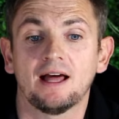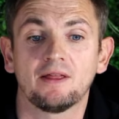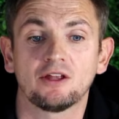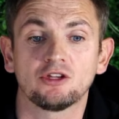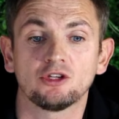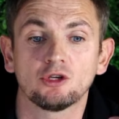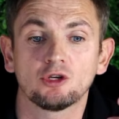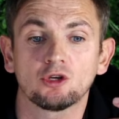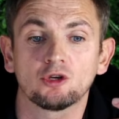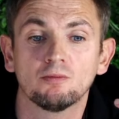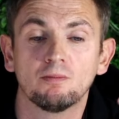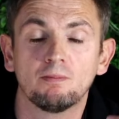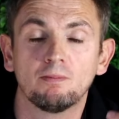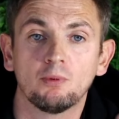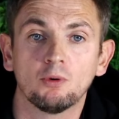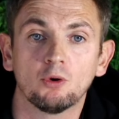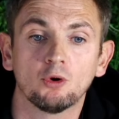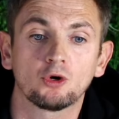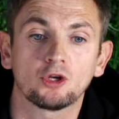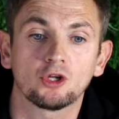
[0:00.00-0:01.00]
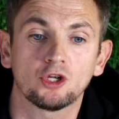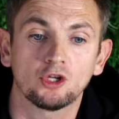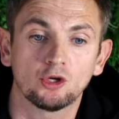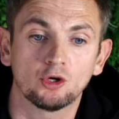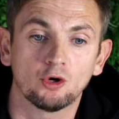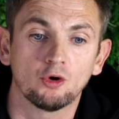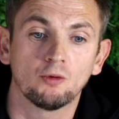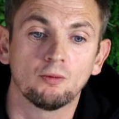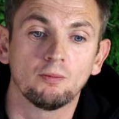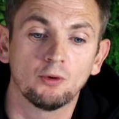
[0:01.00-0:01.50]
and then you can book
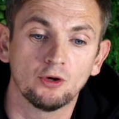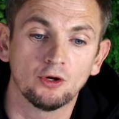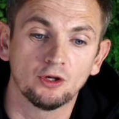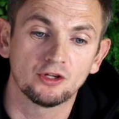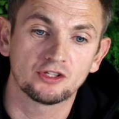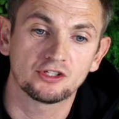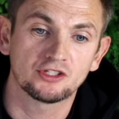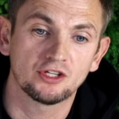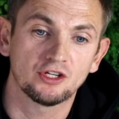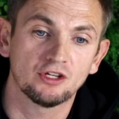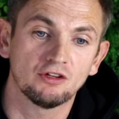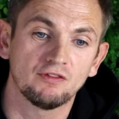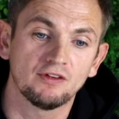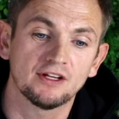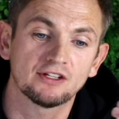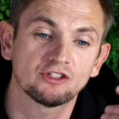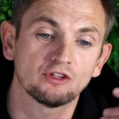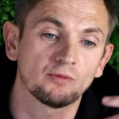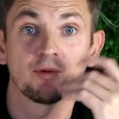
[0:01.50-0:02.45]
your boiler service.